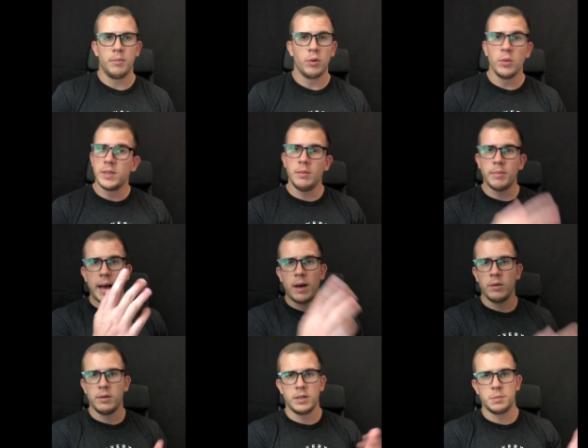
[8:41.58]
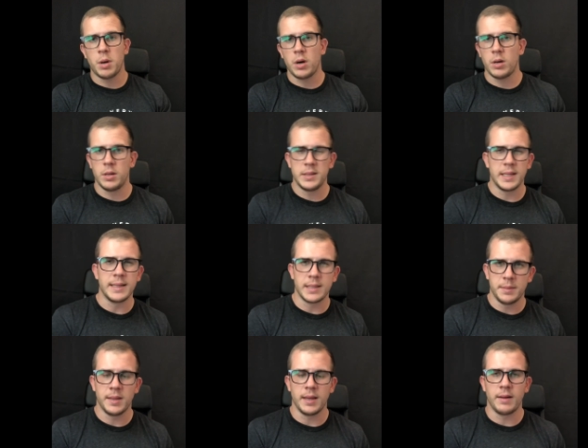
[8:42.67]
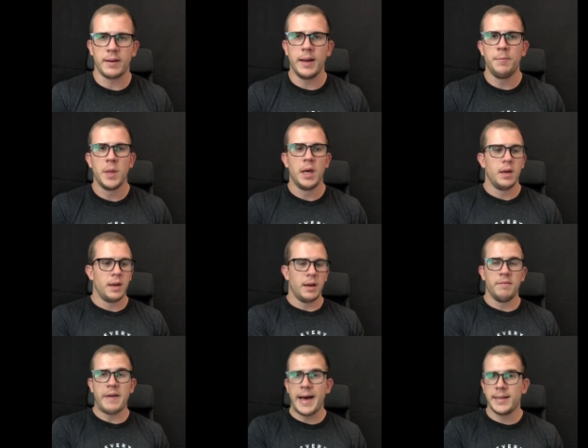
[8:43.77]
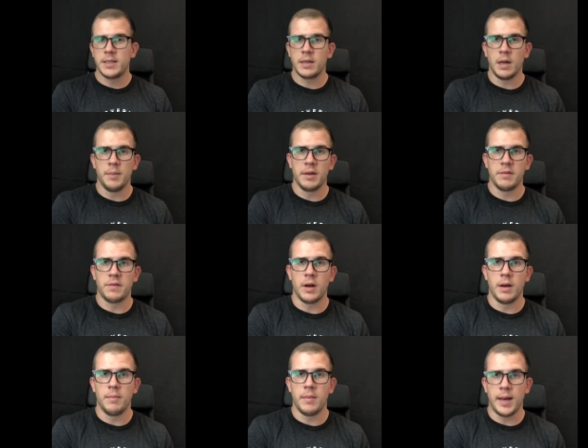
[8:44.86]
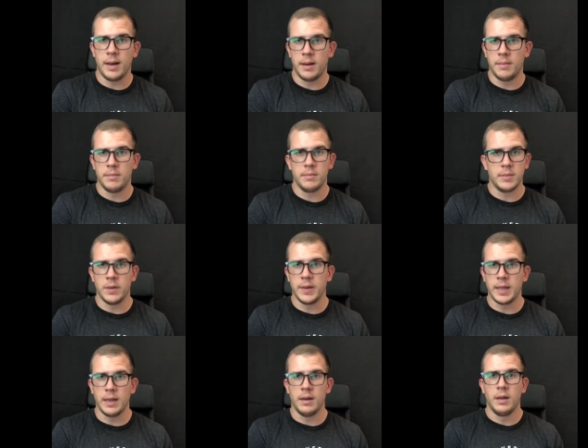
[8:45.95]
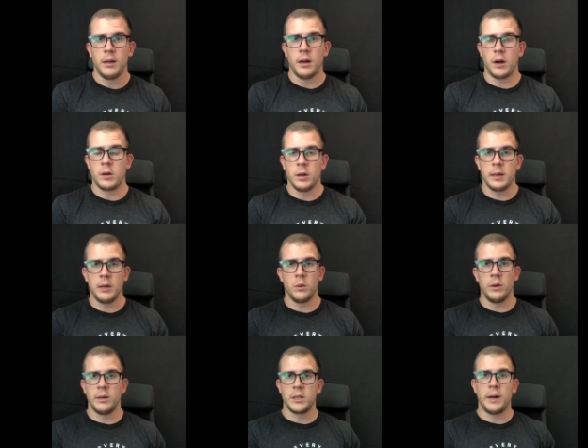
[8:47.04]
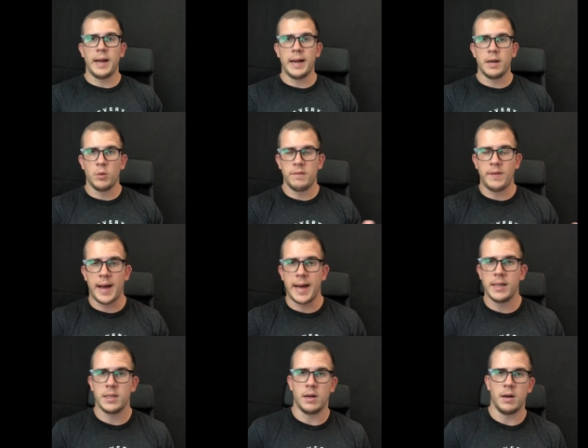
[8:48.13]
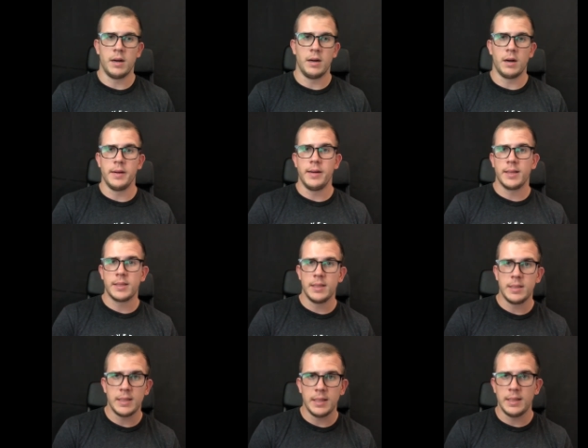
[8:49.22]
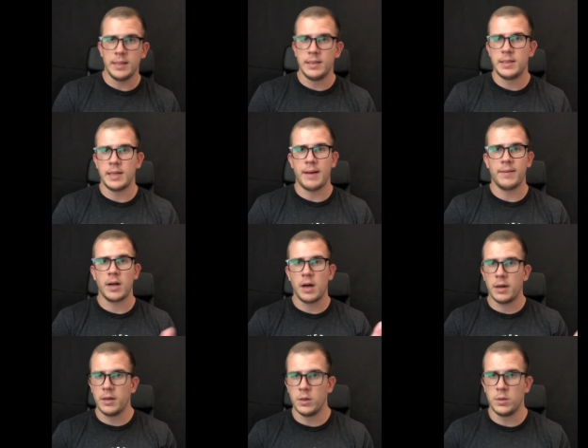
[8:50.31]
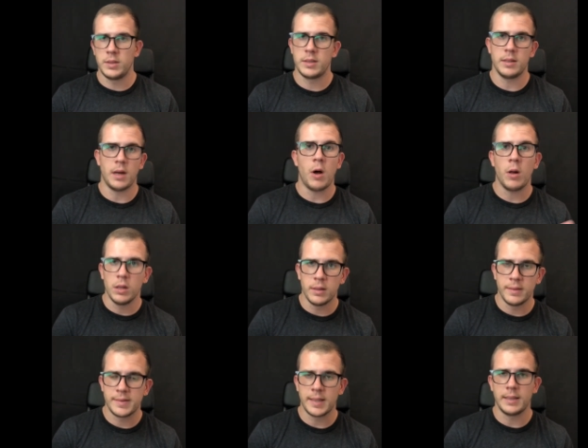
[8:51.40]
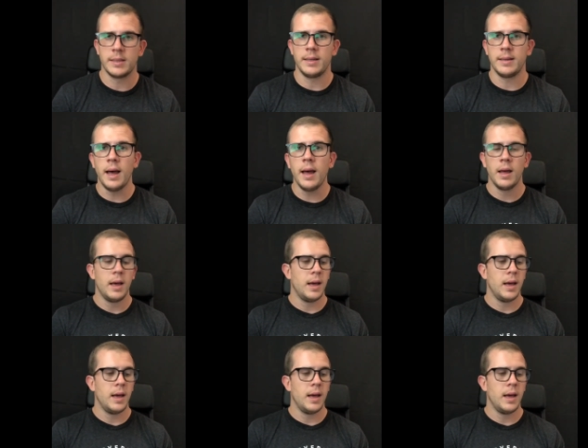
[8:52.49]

Protein powders, bars, that type of thing, right? Fats are coming from, again, our cooking oils, our animal fats, our nuts and seeds, avocados, olives, things like that.